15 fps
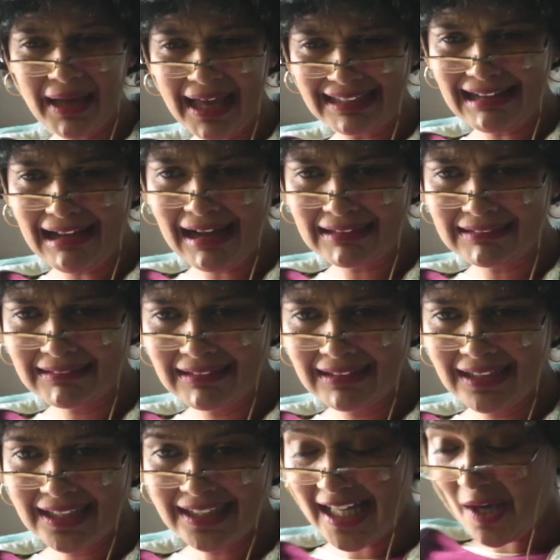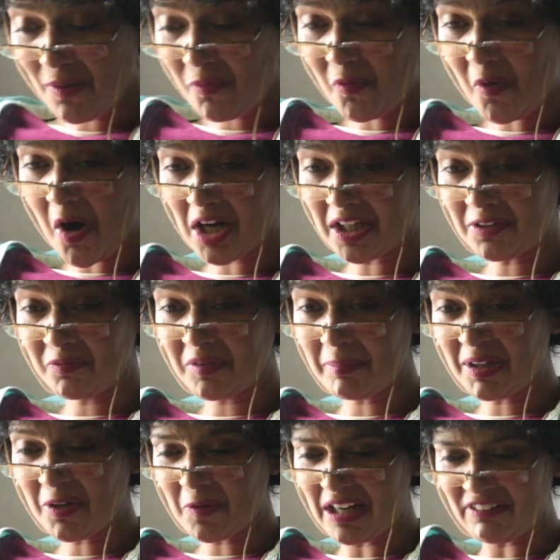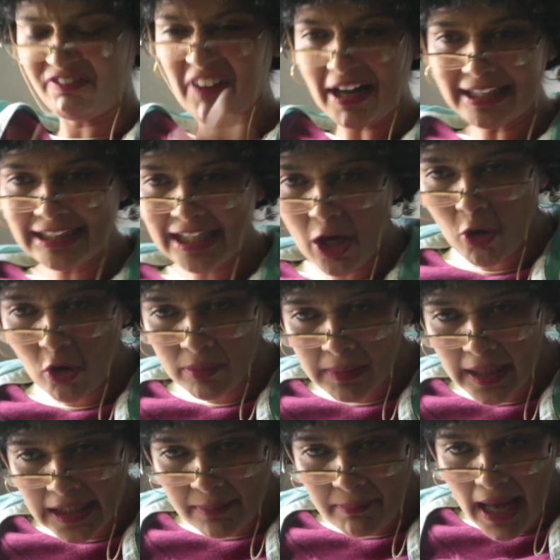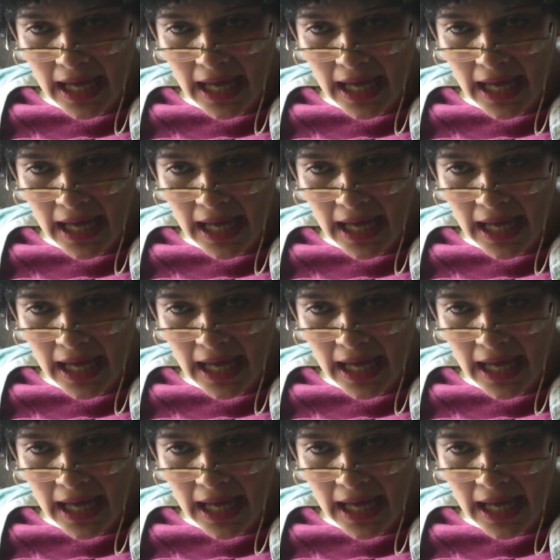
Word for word: My God, they want women who can fight their own bloody